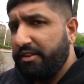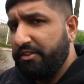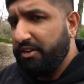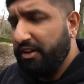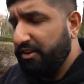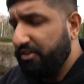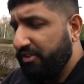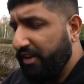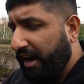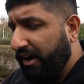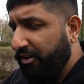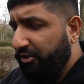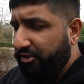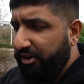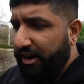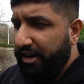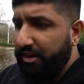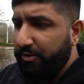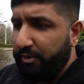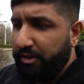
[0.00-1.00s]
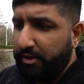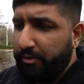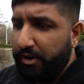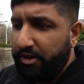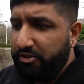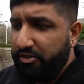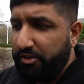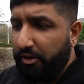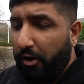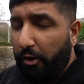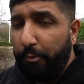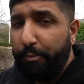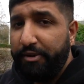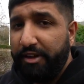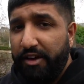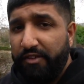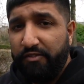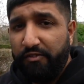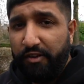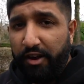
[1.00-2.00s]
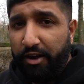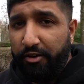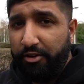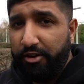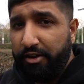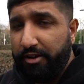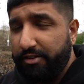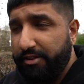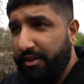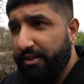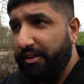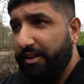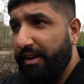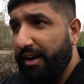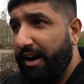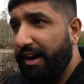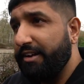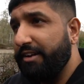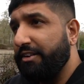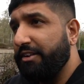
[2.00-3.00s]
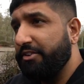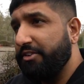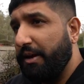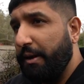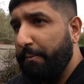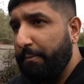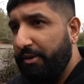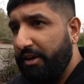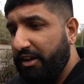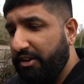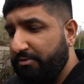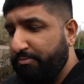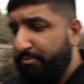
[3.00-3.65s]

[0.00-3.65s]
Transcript: did downgrade it when they went to the OPF variant, then they added the 10 PS